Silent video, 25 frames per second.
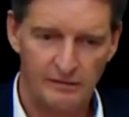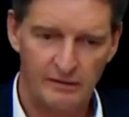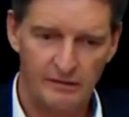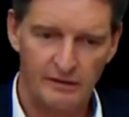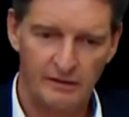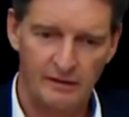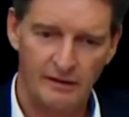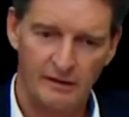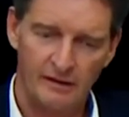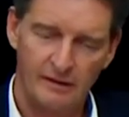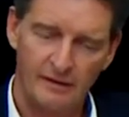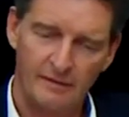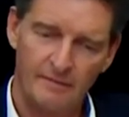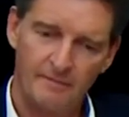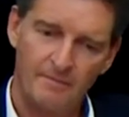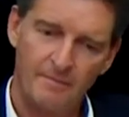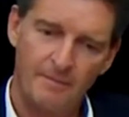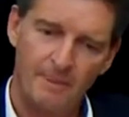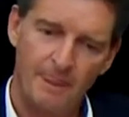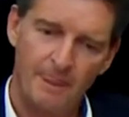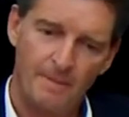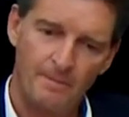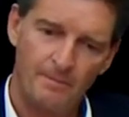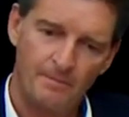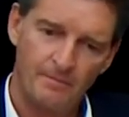the
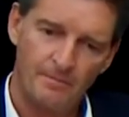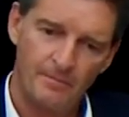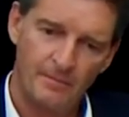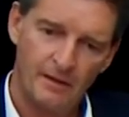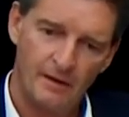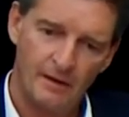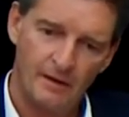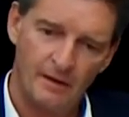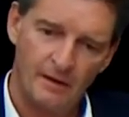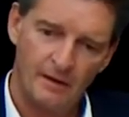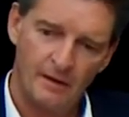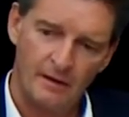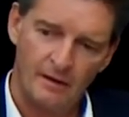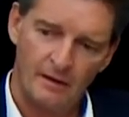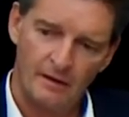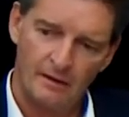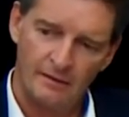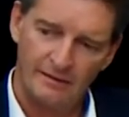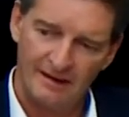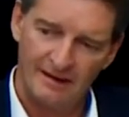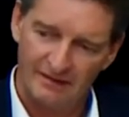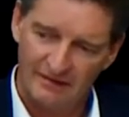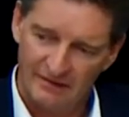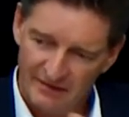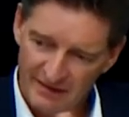
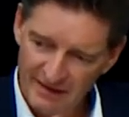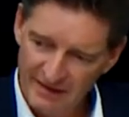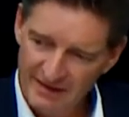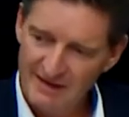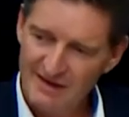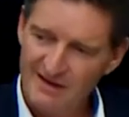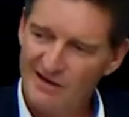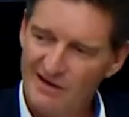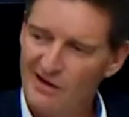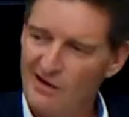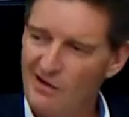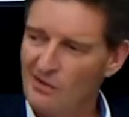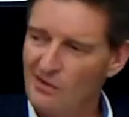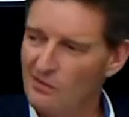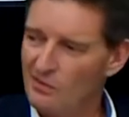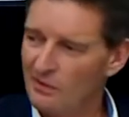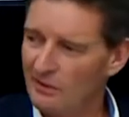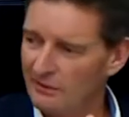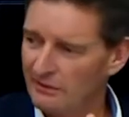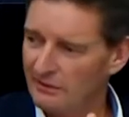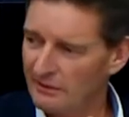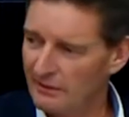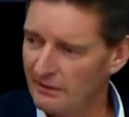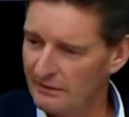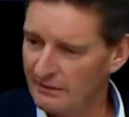CEO
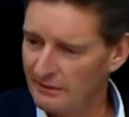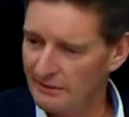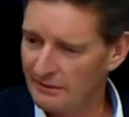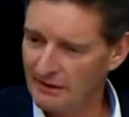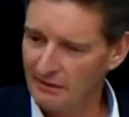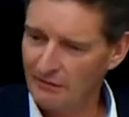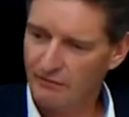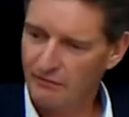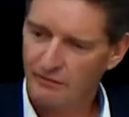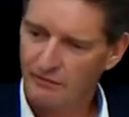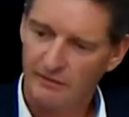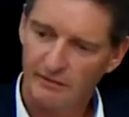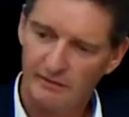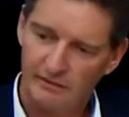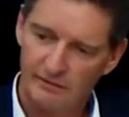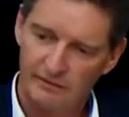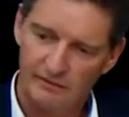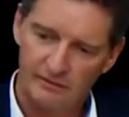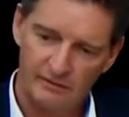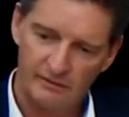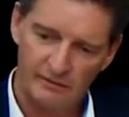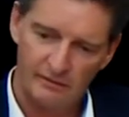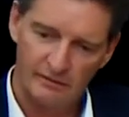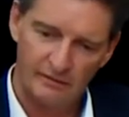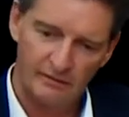and the
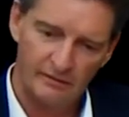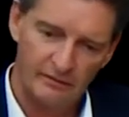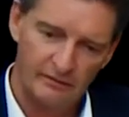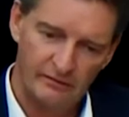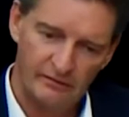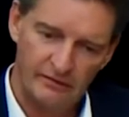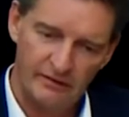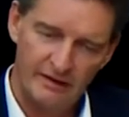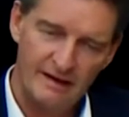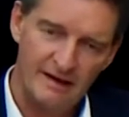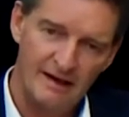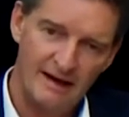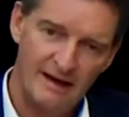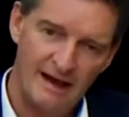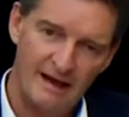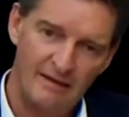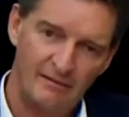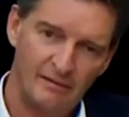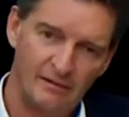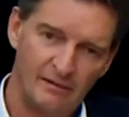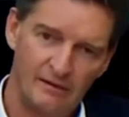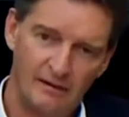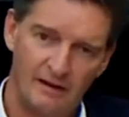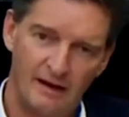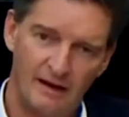different
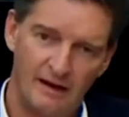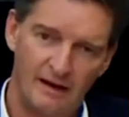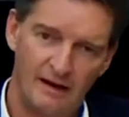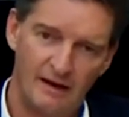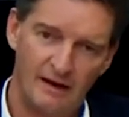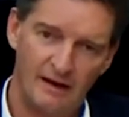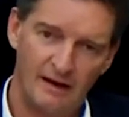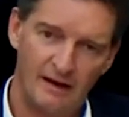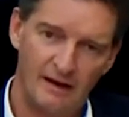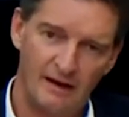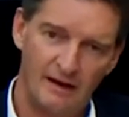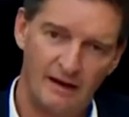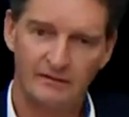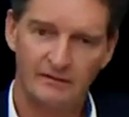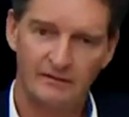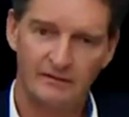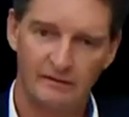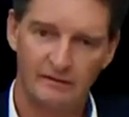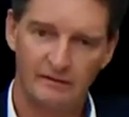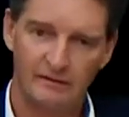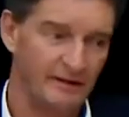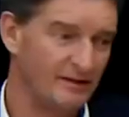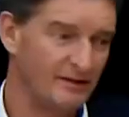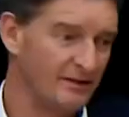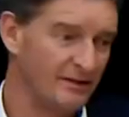C-level guys.
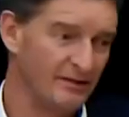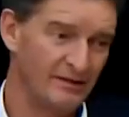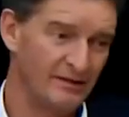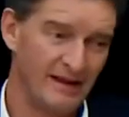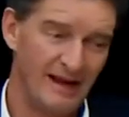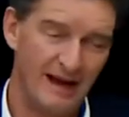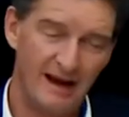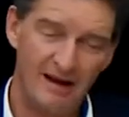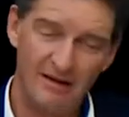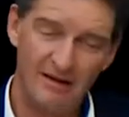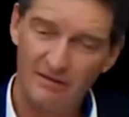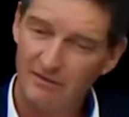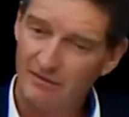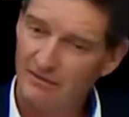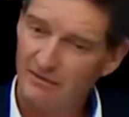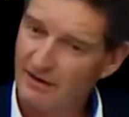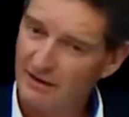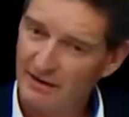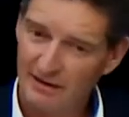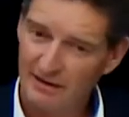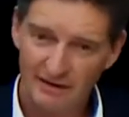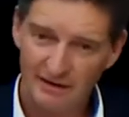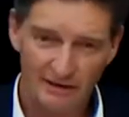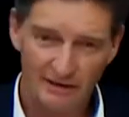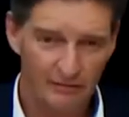This is now a
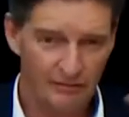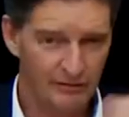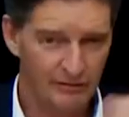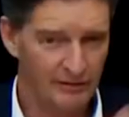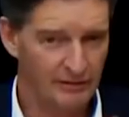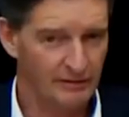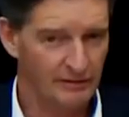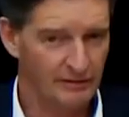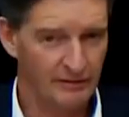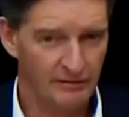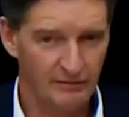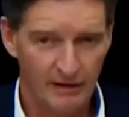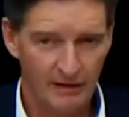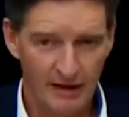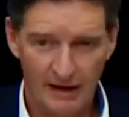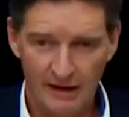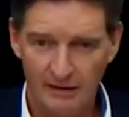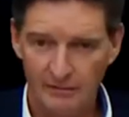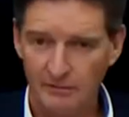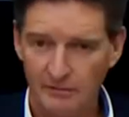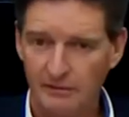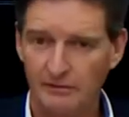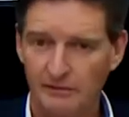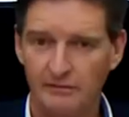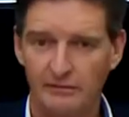very difficult
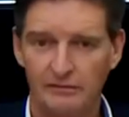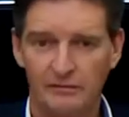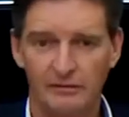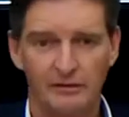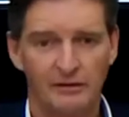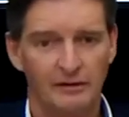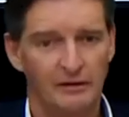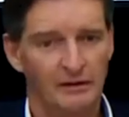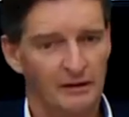environment